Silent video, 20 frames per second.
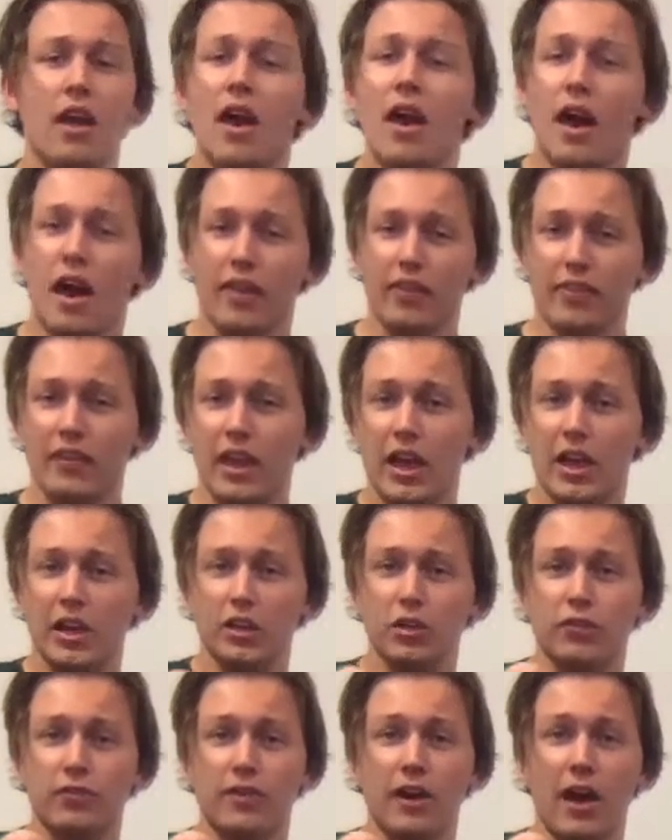and there
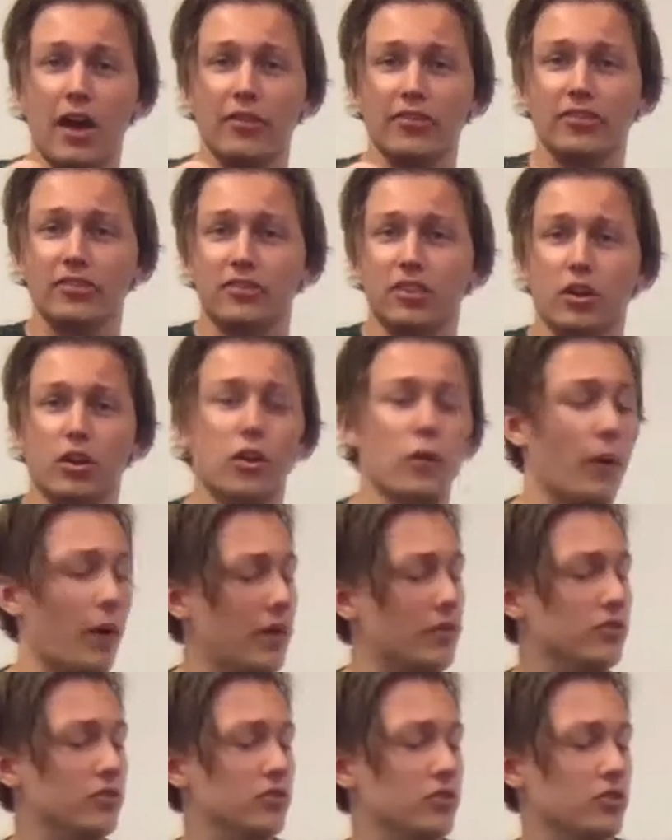you've asked a
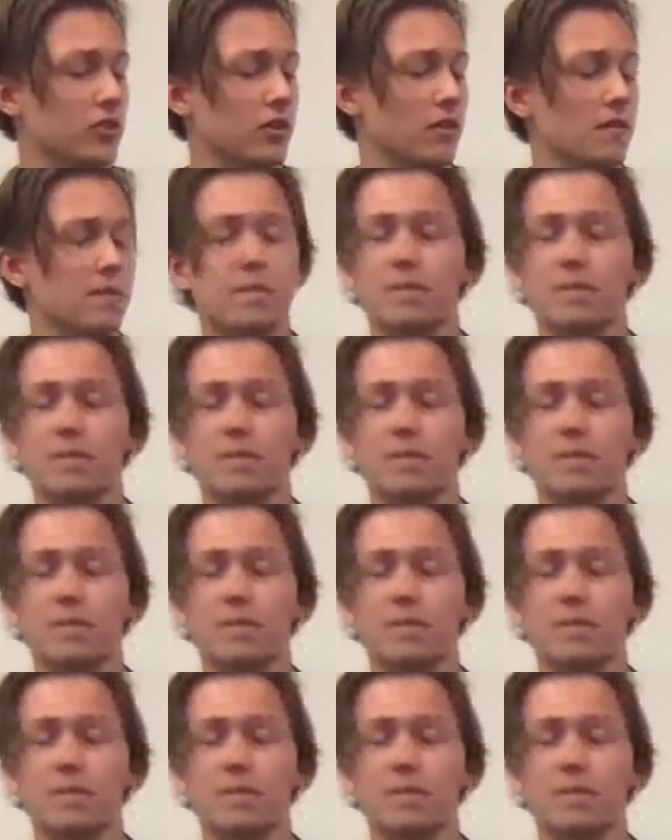question.